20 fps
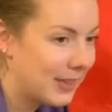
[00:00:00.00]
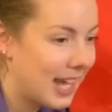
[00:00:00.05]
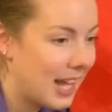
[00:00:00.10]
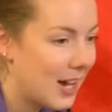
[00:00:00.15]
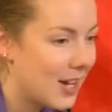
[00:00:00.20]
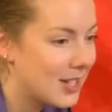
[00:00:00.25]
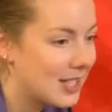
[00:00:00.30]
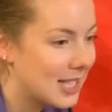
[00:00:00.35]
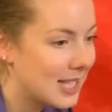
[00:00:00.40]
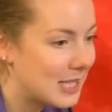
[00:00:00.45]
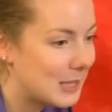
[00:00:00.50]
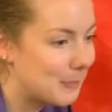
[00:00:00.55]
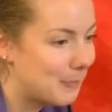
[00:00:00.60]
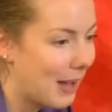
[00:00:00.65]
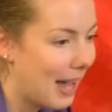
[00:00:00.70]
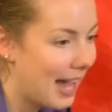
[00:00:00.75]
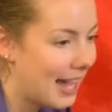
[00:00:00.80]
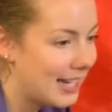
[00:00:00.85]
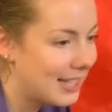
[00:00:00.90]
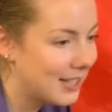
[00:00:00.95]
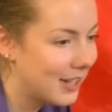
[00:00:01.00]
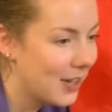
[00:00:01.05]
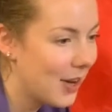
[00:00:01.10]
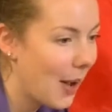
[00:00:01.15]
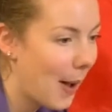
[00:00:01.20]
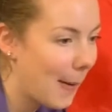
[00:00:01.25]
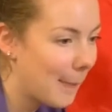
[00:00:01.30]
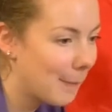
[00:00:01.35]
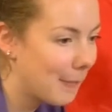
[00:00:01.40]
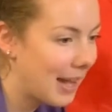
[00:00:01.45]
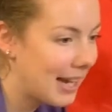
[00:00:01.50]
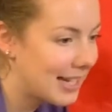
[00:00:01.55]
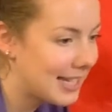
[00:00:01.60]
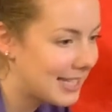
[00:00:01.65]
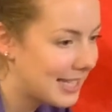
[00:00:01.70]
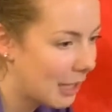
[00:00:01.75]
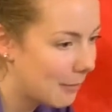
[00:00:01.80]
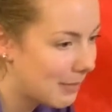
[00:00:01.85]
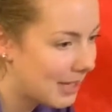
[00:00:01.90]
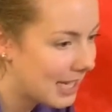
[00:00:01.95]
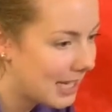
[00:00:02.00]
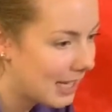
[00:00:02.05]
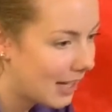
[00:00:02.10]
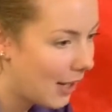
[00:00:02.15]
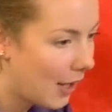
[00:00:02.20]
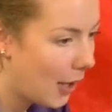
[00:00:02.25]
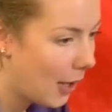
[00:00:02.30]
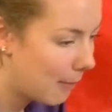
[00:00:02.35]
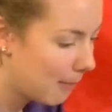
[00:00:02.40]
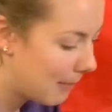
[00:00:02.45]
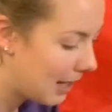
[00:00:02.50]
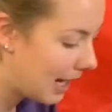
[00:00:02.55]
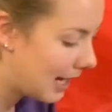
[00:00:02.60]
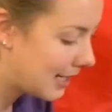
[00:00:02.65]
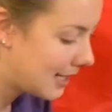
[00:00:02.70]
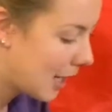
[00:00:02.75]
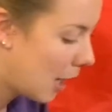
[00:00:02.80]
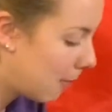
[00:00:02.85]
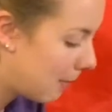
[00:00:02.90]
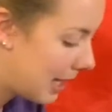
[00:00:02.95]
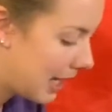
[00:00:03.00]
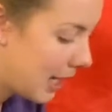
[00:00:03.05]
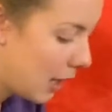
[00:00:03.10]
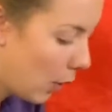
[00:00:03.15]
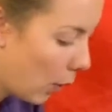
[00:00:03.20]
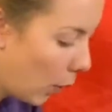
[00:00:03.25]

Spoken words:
There's a spider on my tummy, on my tummy.